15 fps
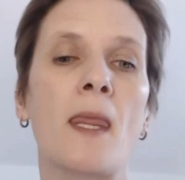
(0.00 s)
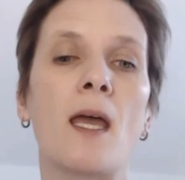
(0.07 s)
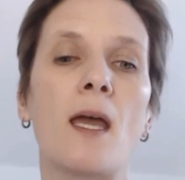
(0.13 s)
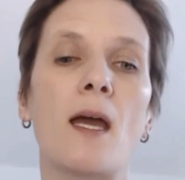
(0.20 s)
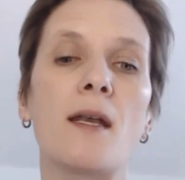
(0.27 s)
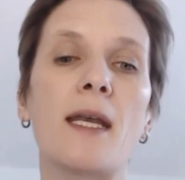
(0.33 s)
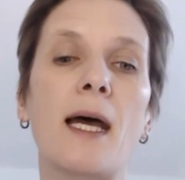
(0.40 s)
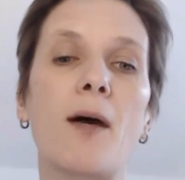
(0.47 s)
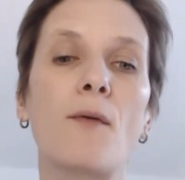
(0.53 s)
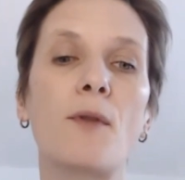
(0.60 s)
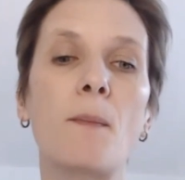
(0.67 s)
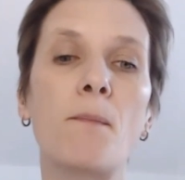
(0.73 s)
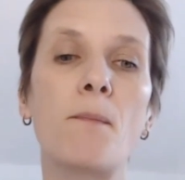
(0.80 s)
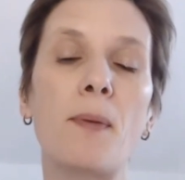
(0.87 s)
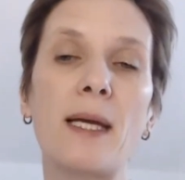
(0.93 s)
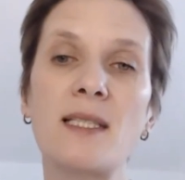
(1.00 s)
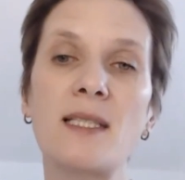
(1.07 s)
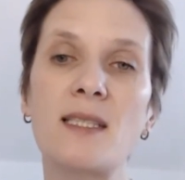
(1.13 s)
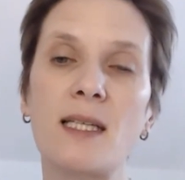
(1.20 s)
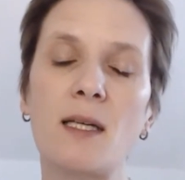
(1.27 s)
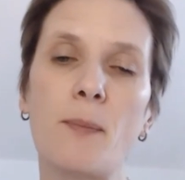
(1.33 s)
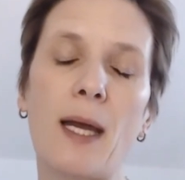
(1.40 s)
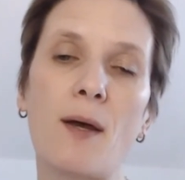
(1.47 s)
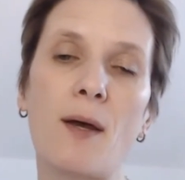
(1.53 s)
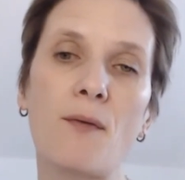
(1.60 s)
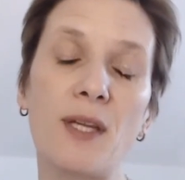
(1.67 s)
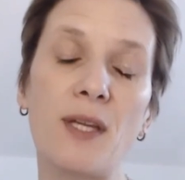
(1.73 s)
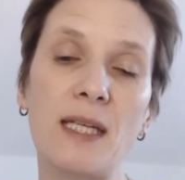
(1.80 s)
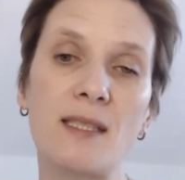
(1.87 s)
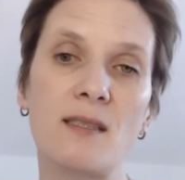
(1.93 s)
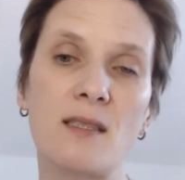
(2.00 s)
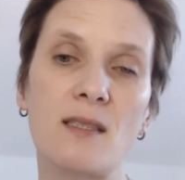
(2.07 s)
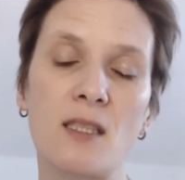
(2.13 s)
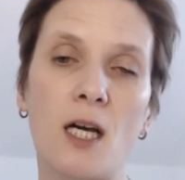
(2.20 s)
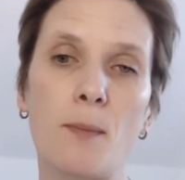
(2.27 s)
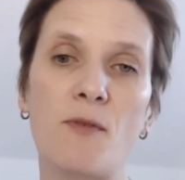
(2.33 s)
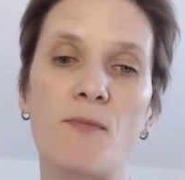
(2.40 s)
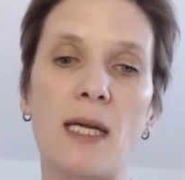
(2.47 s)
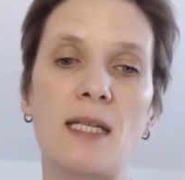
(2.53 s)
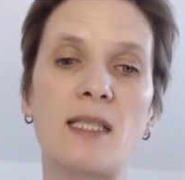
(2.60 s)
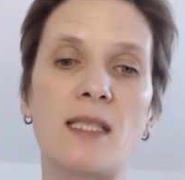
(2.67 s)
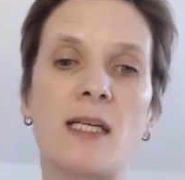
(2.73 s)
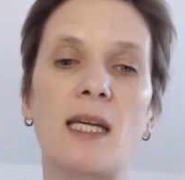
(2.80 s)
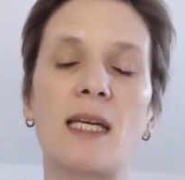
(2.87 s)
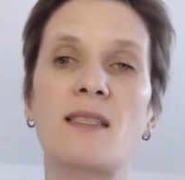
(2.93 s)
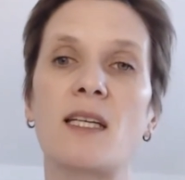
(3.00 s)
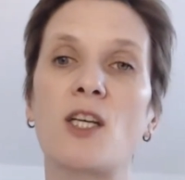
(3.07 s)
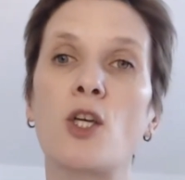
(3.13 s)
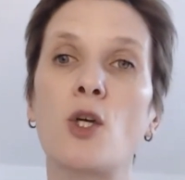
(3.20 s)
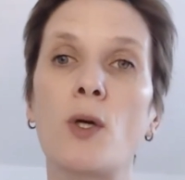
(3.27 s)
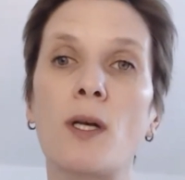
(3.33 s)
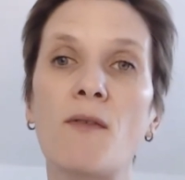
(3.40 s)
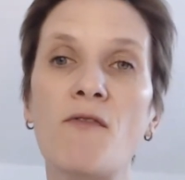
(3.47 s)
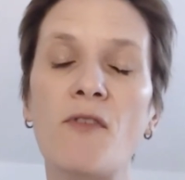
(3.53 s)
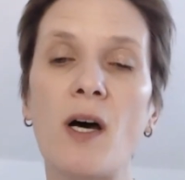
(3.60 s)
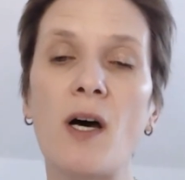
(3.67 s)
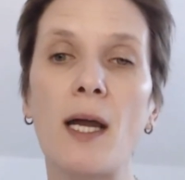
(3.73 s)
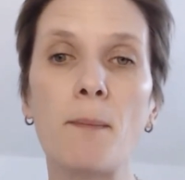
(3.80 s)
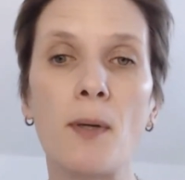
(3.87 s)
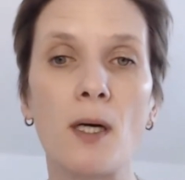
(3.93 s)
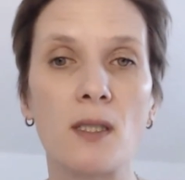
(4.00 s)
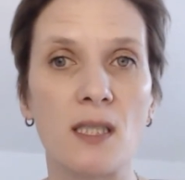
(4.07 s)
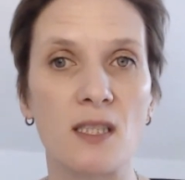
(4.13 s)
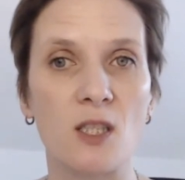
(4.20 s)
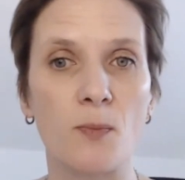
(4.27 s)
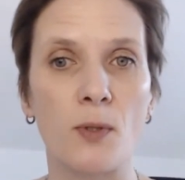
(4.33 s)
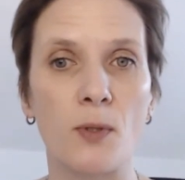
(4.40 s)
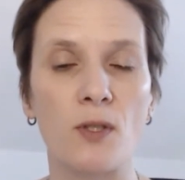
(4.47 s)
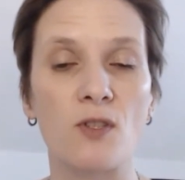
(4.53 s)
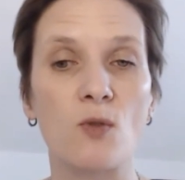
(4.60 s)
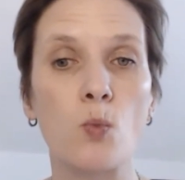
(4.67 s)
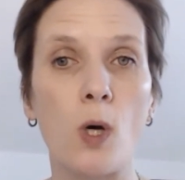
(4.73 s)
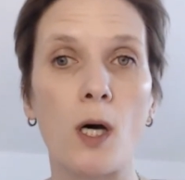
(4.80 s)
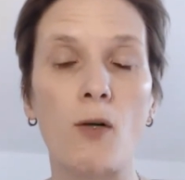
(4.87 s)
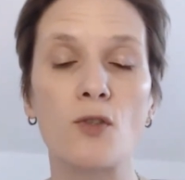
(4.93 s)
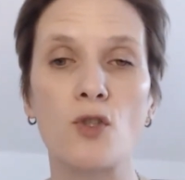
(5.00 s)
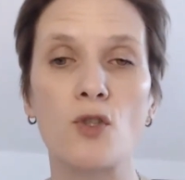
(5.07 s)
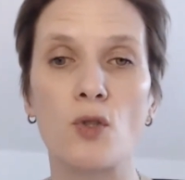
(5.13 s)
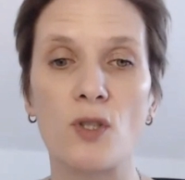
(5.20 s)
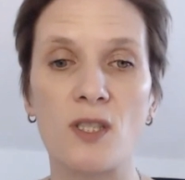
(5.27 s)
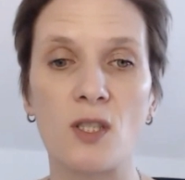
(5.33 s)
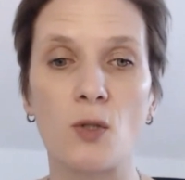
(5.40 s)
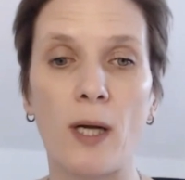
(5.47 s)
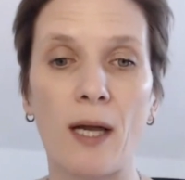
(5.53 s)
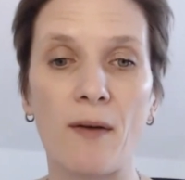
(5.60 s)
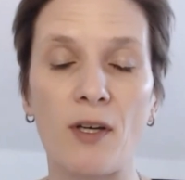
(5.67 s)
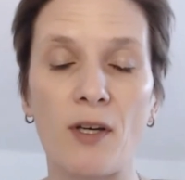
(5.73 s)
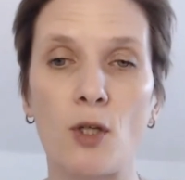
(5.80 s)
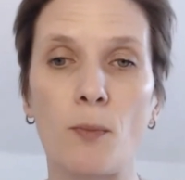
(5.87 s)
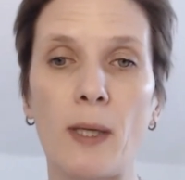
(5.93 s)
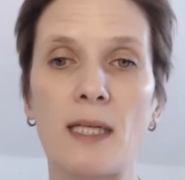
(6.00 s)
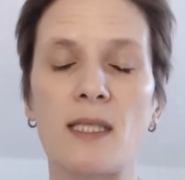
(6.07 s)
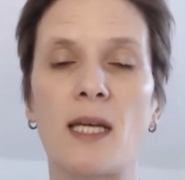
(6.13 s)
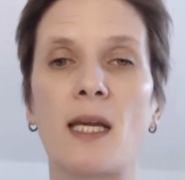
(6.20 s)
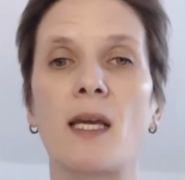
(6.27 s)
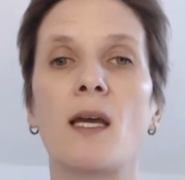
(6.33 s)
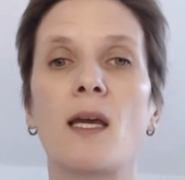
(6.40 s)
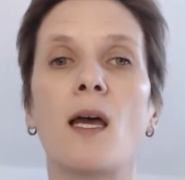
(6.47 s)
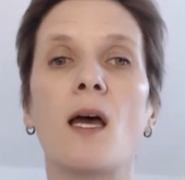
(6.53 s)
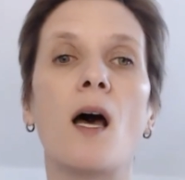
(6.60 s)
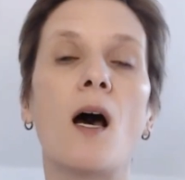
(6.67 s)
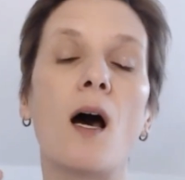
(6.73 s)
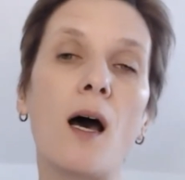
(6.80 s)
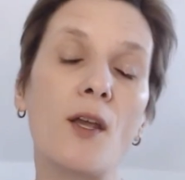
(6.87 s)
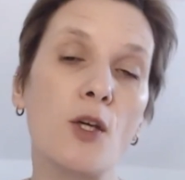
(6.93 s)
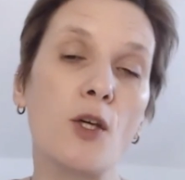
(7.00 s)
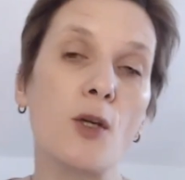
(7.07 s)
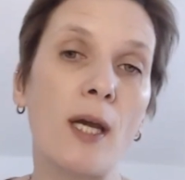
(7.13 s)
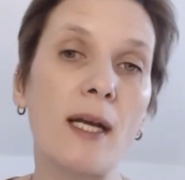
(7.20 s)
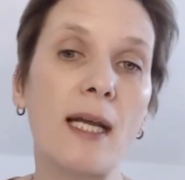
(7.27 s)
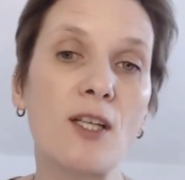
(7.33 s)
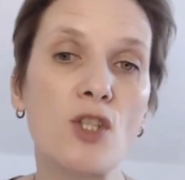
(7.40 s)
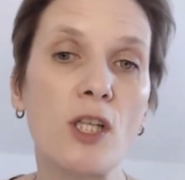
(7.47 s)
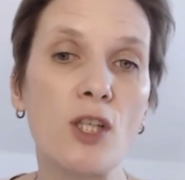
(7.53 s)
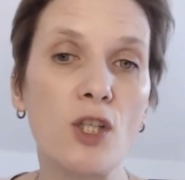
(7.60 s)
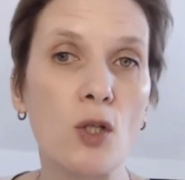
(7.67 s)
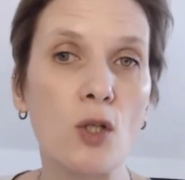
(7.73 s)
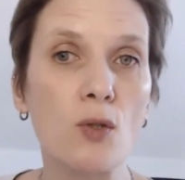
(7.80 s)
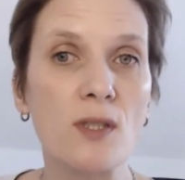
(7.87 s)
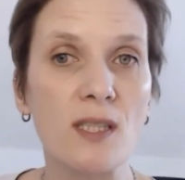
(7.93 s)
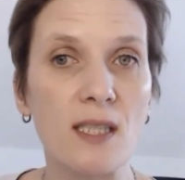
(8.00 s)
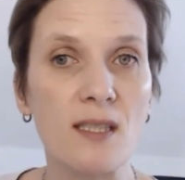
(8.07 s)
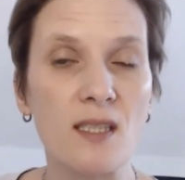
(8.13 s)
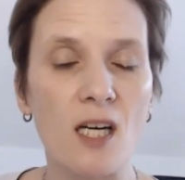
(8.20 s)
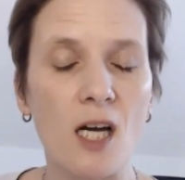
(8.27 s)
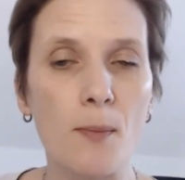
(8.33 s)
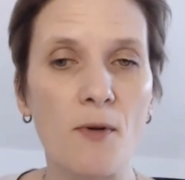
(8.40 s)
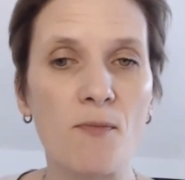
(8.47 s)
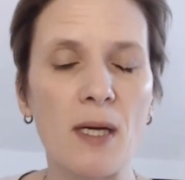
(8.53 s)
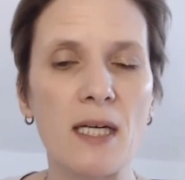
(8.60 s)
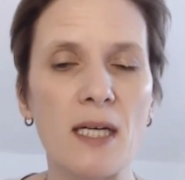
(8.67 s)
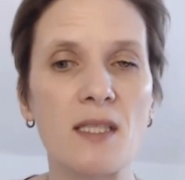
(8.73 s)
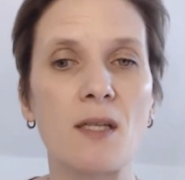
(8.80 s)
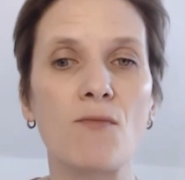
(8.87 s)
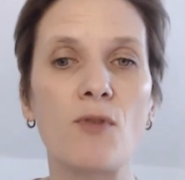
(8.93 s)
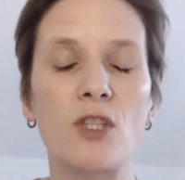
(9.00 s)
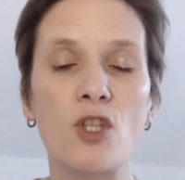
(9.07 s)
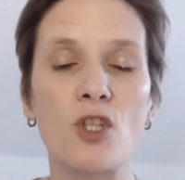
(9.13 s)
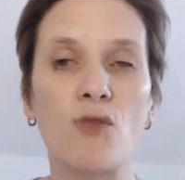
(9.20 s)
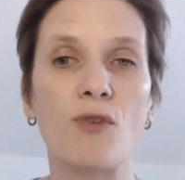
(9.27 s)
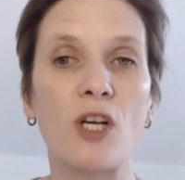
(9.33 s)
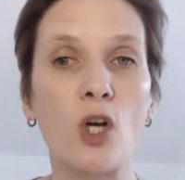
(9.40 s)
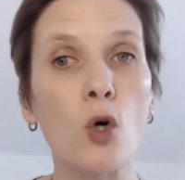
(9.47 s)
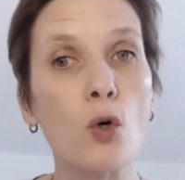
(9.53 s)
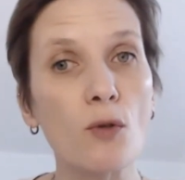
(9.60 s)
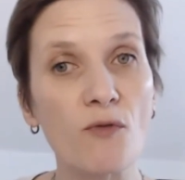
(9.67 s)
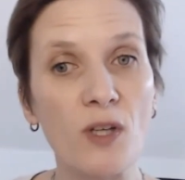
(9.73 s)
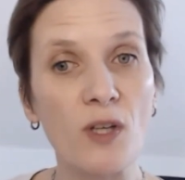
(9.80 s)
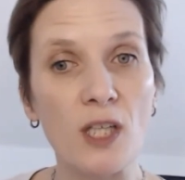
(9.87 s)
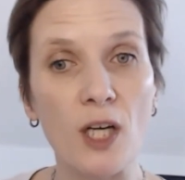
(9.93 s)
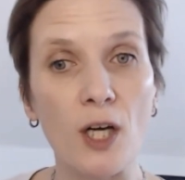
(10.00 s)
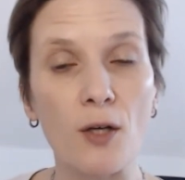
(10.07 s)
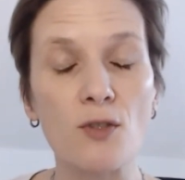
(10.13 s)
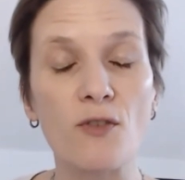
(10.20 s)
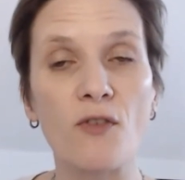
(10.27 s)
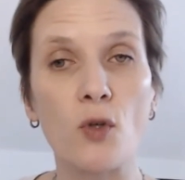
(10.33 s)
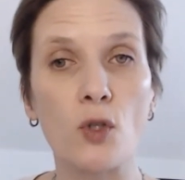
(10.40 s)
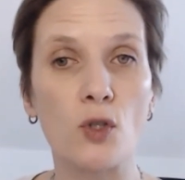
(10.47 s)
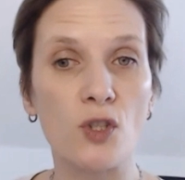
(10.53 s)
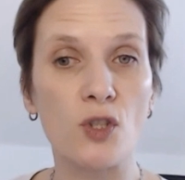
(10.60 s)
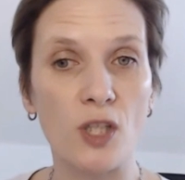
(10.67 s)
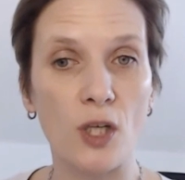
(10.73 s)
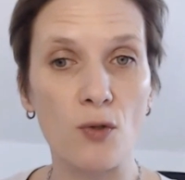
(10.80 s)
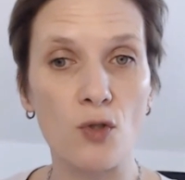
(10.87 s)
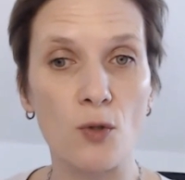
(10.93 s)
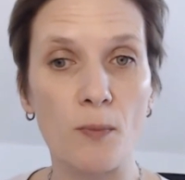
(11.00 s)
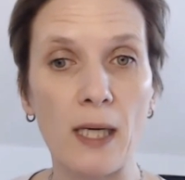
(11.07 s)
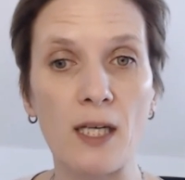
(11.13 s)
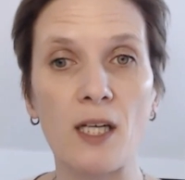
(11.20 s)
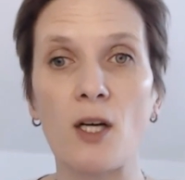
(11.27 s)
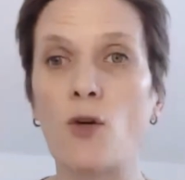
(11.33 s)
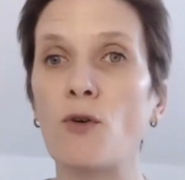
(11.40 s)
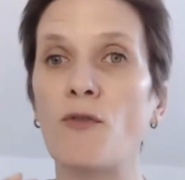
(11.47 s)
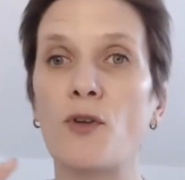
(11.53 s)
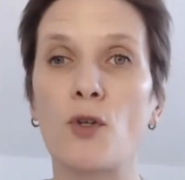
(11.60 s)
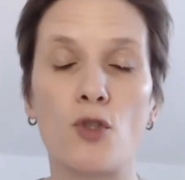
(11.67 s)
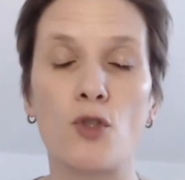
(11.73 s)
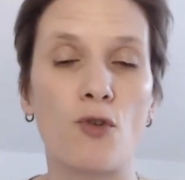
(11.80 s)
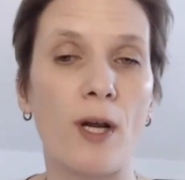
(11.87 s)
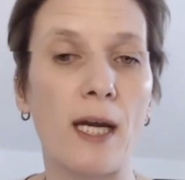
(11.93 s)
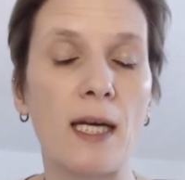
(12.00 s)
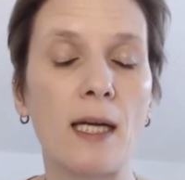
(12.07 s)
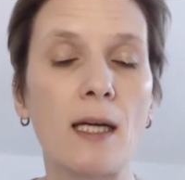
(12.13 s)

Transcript: Now, the best thing about this type of meeting is that you can invite participants whilst you're still having your meeting. You can actually use this type of meeting to record videos for your social media or for your training.